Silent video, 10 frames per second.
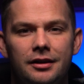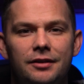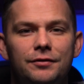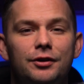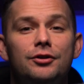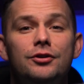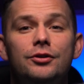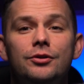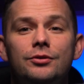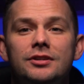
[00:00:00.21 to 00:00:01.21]
If you're
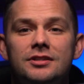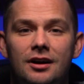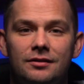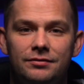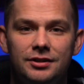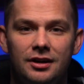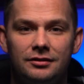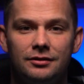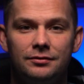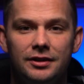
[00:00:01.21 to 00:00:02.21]
new to stock
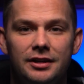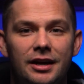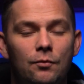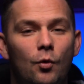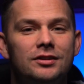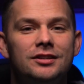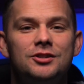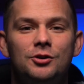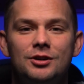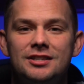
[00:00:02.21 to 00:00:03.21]
photography and want to
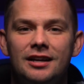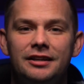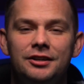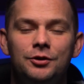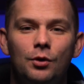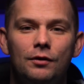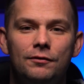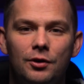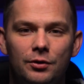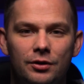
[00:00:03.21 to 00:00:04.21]
start selling your
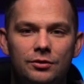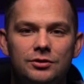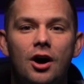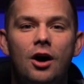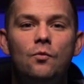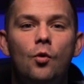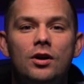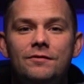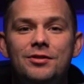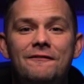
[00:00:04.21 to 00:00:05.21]
photos on one
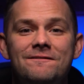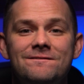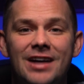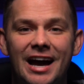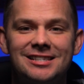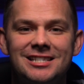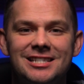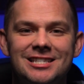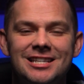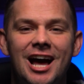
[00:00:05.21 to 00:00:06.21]
of the
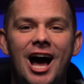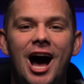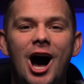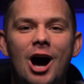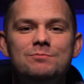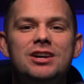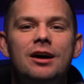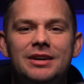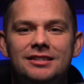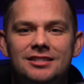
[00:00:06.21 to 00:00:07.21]
fastest
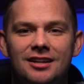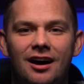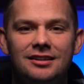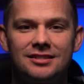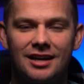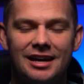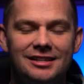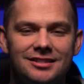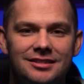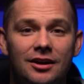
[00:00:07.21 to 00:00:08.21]
upcoming stock
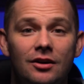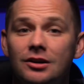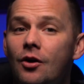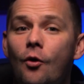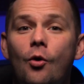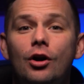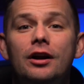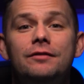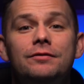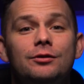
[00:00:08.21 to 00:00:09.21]
sites, or
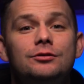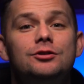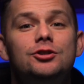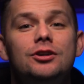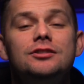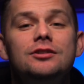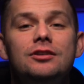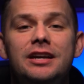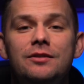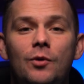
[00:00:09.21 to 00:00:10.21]
if you're just
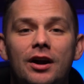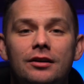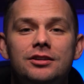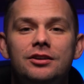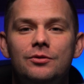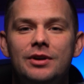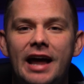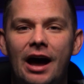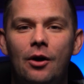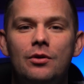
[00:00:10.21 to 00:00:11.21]
looking where to go
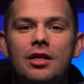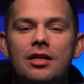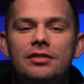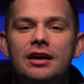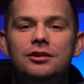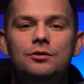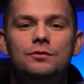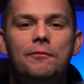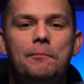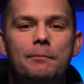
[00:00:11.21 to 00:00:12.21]
now that
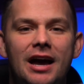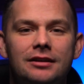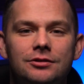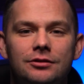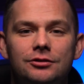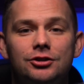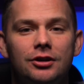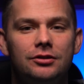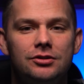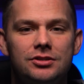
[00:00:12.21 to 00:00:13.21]
you've mastered
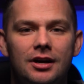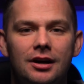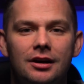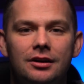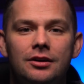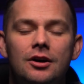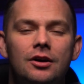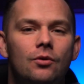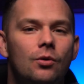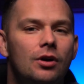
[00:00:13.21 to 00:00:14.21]
Shutterstock
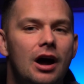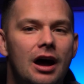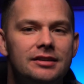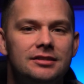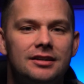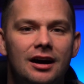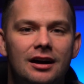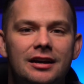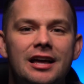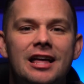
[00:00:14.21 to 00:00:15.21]
or
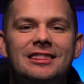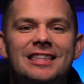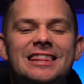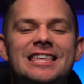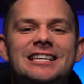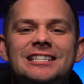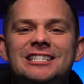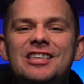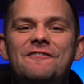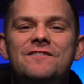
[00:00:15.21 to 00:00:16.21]
Istock, then this
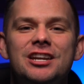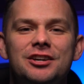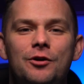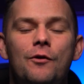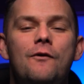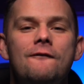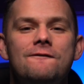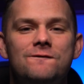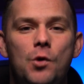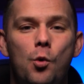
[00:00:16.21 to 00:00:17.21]
is the video
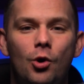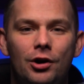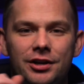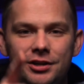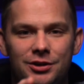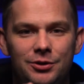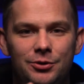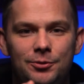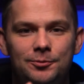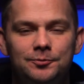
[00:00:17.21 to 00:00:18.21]
for you.